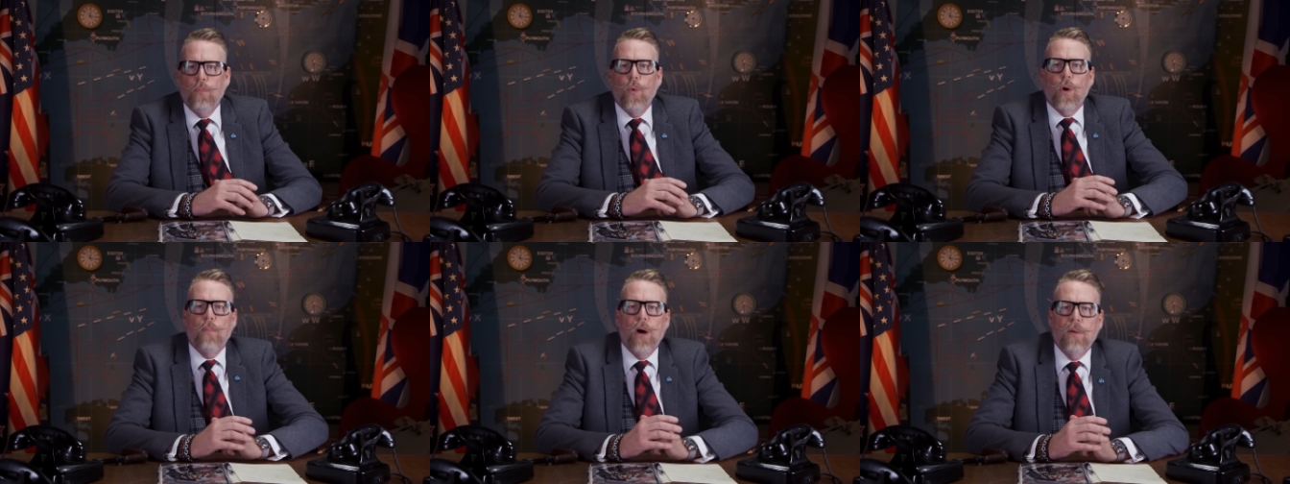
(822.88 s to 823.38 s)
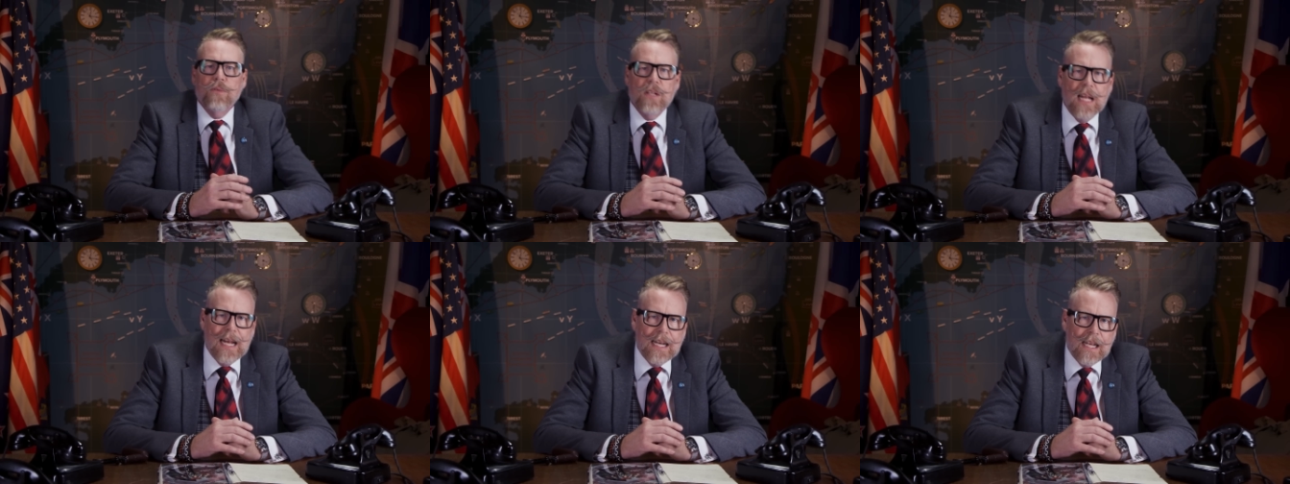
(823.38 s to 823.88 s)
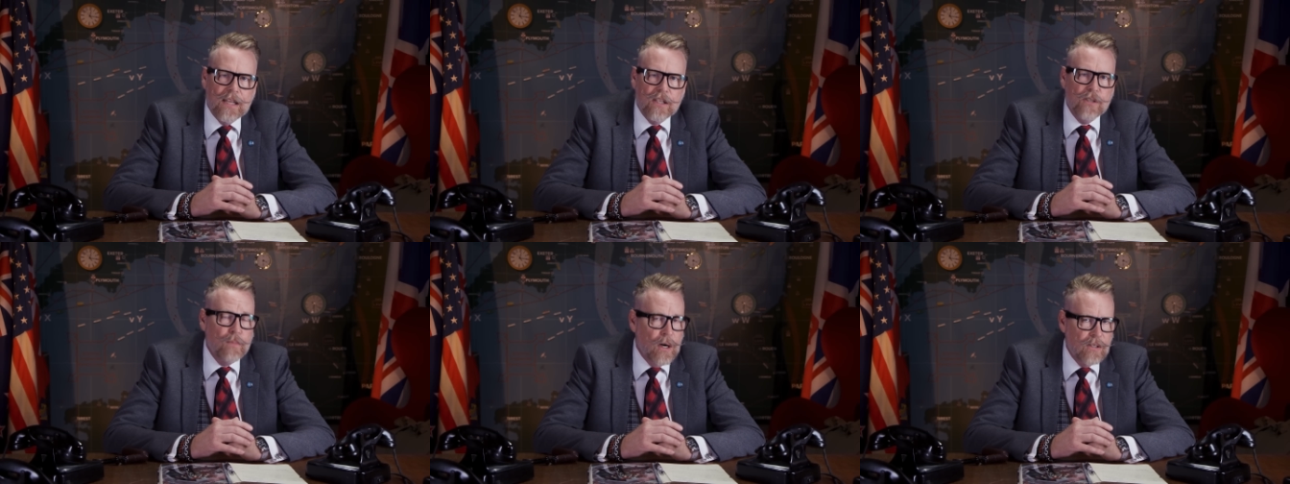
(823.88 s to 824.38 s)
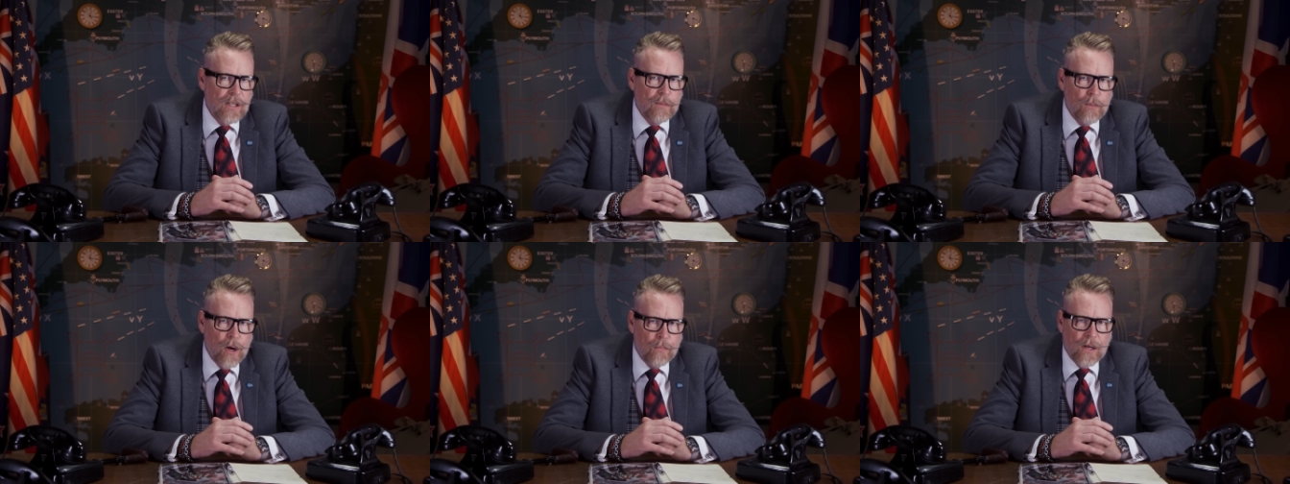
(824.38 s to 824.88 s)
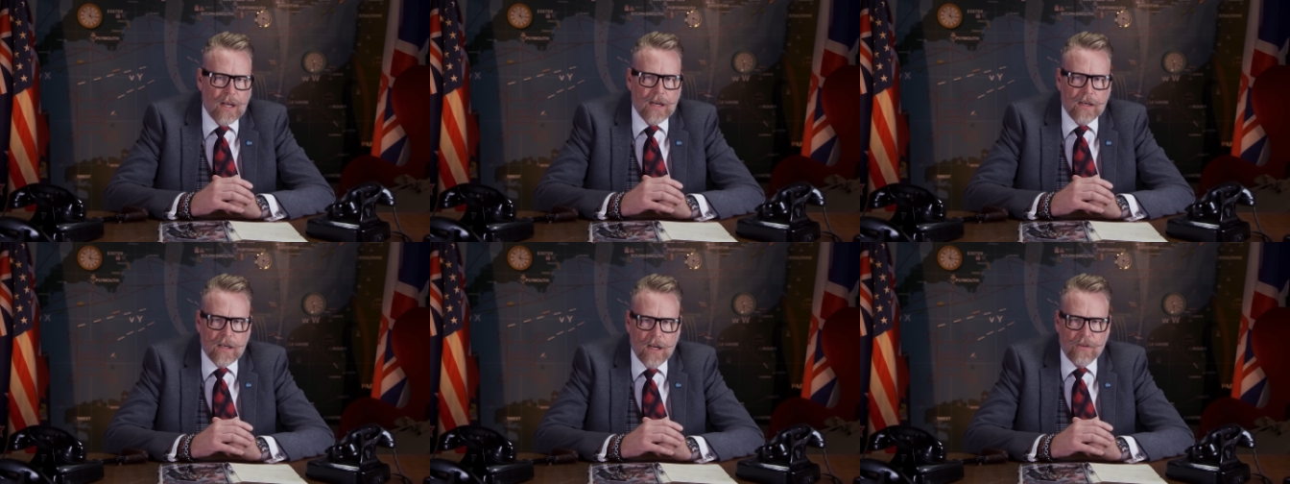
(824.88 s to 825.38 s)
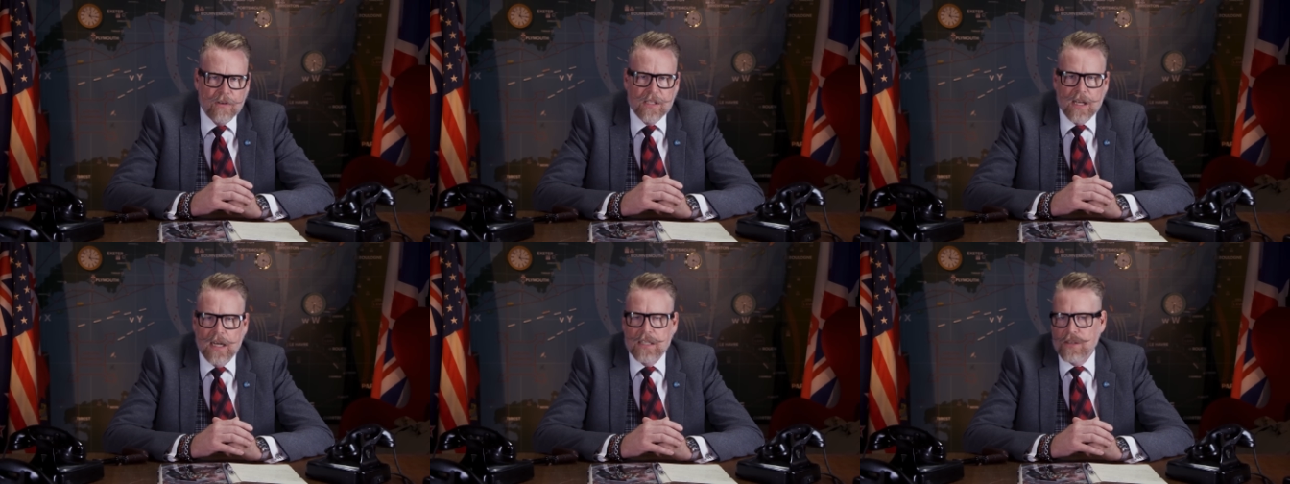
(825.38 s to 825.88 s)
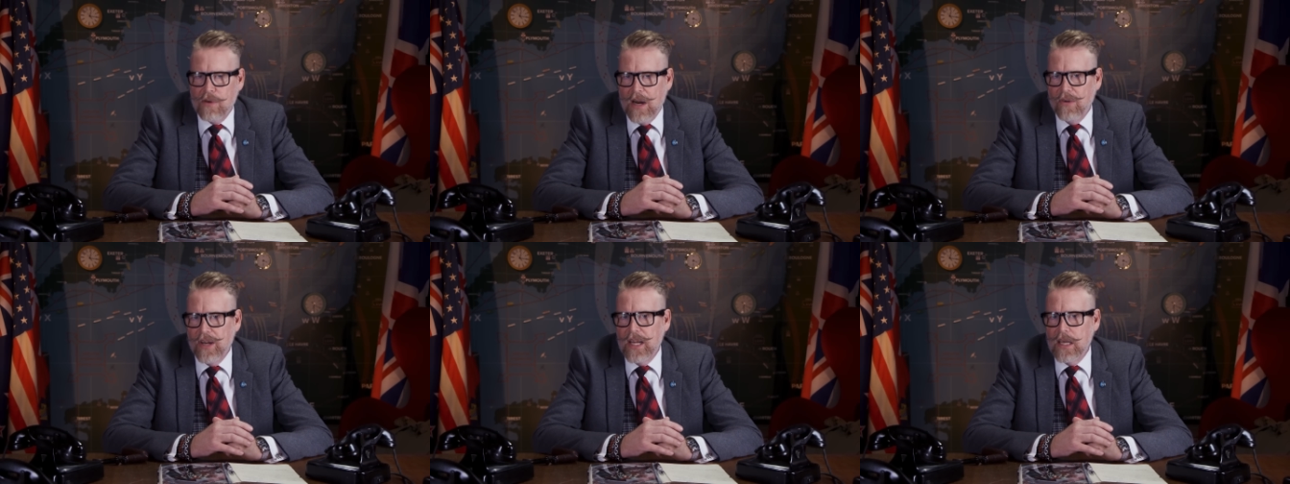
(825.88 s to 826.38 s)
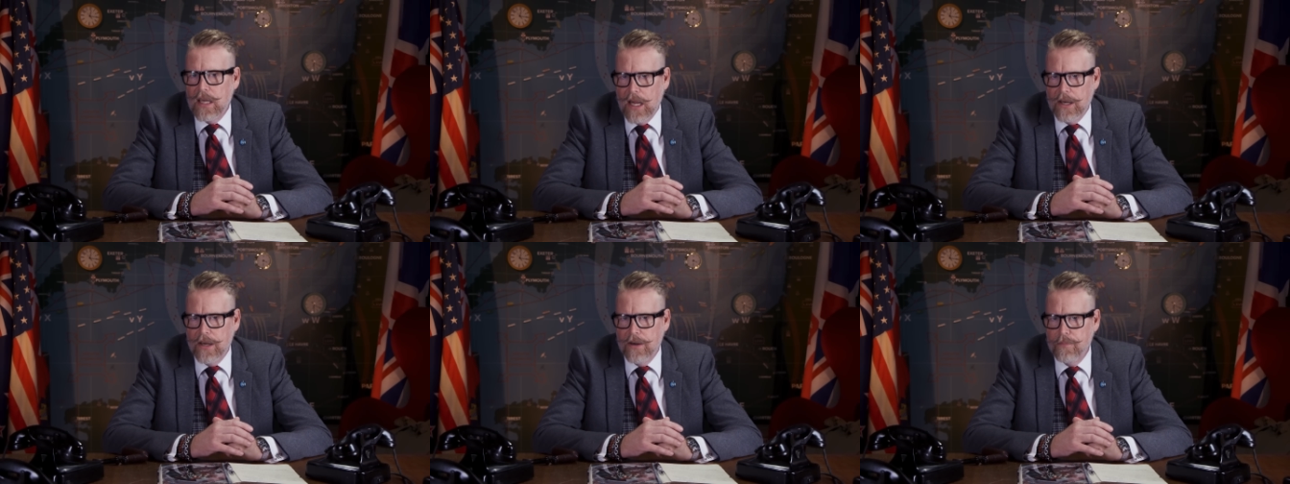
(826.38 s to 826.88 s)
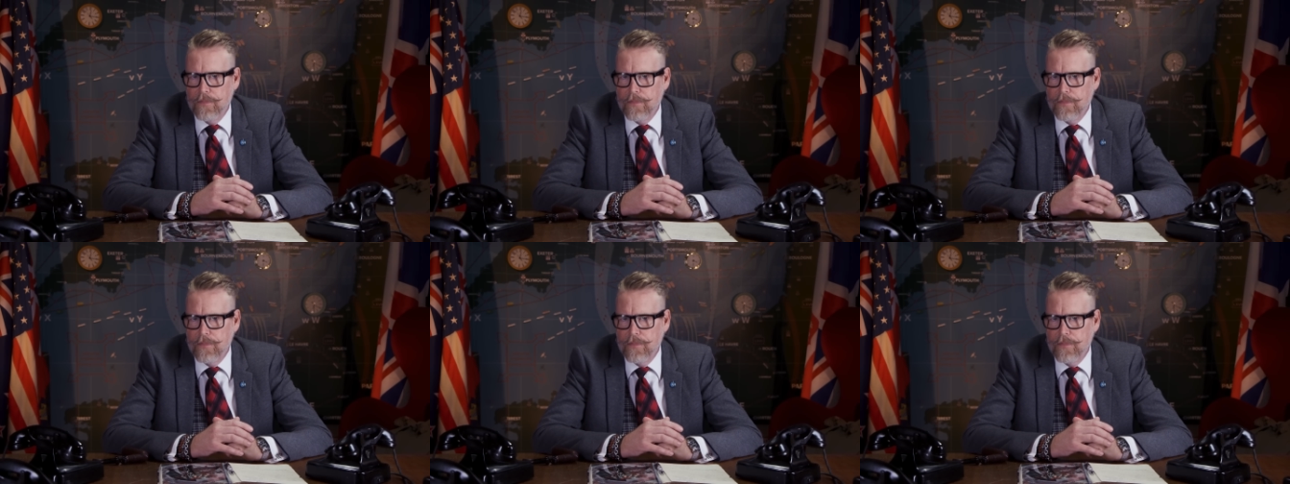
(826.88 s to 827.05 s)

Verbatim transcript: to more bombs landing in the sparsely populated countryside surrounding London.